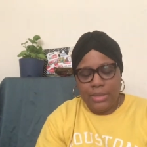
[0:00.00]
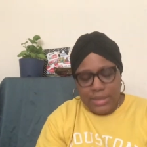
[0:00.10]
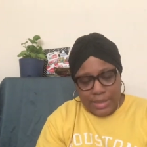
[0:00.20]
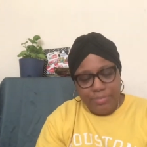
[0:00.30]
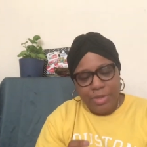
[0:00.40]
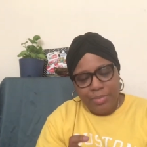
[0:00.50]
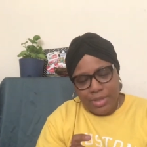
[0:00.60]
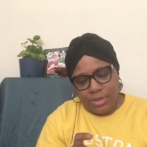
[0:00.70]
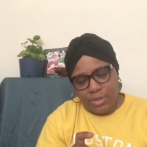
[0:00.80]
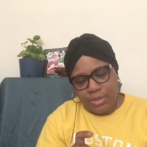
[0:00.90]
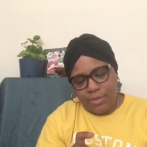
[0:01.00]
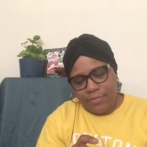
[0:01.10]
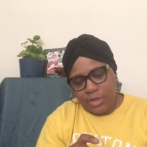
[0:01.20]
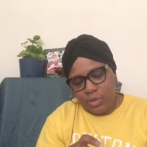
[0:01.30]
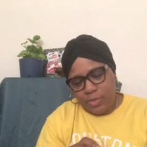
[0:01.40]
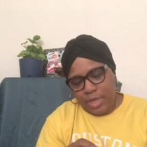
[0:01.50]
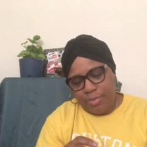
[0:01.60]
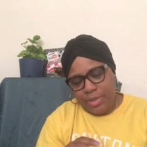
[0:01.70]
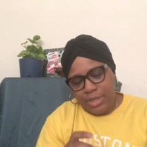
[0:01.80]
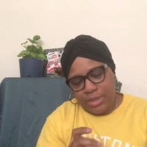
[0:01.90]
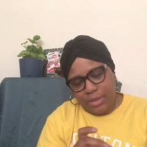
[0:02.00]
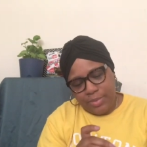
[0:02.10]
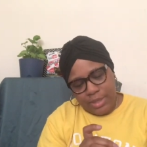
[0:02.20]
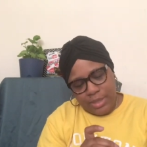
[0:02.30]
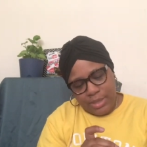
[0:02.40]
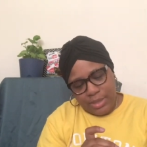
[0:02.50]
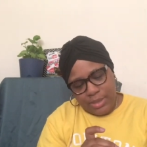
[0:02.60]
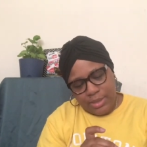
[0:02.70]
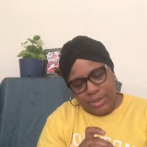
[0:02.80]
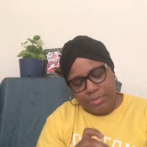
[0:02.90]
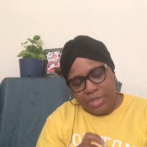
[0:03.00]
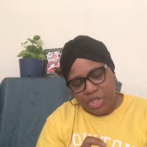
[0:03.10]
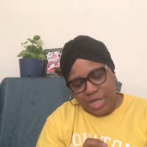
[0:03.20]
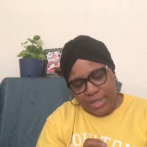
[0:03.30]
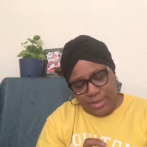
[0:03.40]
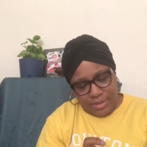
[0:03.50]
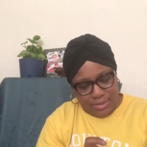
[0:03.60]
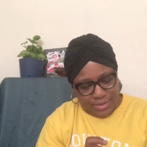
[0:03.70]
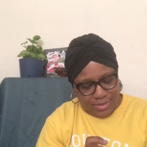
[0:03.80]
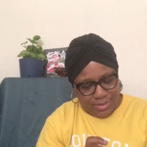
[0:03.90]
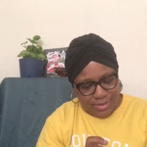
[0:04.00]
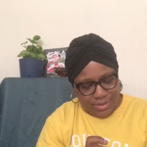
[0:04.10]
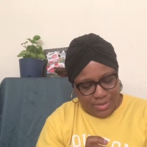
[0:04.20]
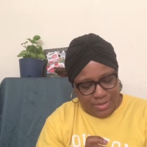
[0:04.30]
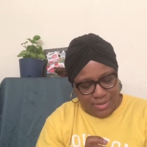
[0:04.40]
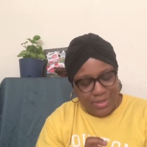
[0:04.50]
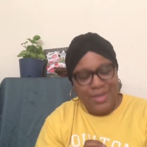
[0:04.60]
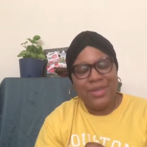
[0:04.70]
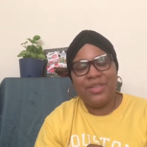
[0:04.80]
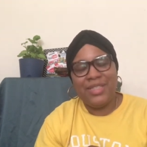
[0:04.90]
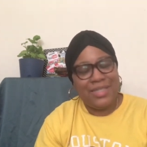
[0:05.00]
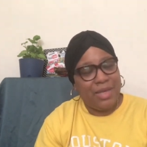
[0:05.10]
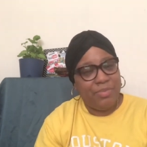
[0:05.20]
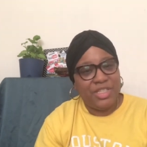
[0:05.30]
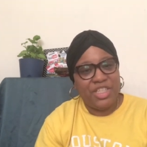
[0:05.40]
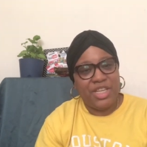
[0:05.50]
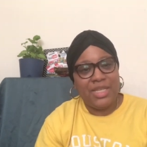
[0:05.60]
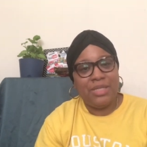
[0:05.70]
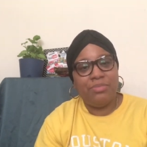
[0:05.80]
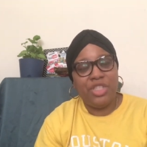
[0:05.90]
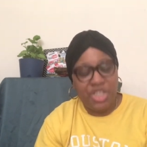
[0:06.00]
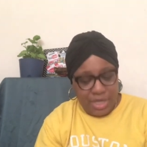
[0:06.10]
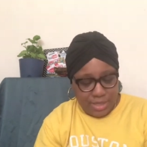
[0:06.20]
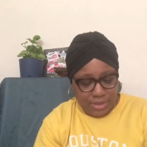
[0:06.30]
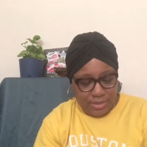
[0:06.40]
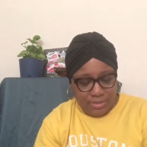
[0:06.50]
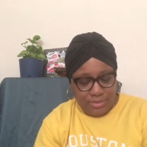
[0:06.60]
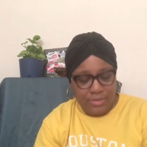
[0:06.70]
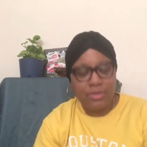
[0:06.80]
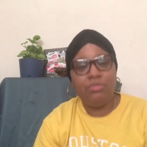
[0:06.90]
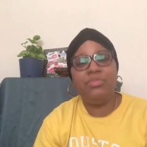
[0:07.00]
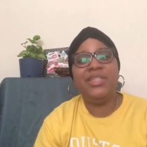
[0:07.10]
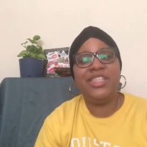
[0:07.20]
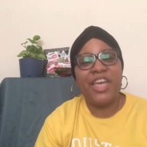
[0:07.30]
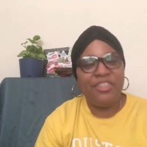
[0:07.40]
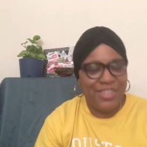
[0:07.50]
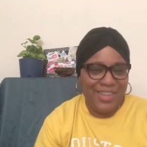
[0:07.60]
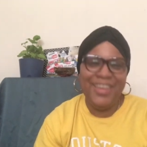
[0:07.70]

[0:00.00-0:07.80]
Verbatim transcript: lippy pencils. The first one I picked up is Bichette. It's not Bichette. Bichette. Bichette.